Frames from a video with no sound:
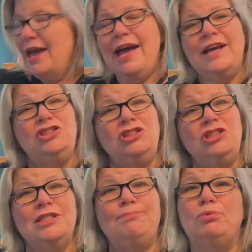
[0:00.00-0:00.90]
and
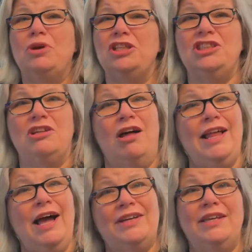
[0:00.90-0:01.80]
just brush it all
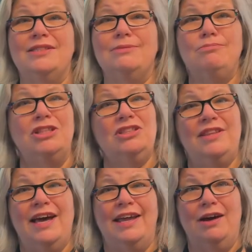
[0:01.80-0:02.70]
out. Get as much of
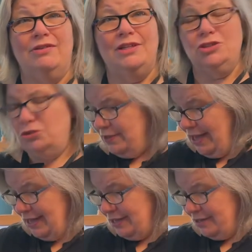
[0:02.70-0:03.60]
that out as you
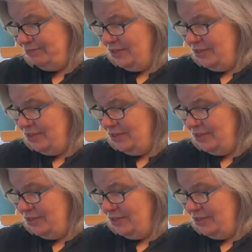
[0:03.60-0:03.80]
can.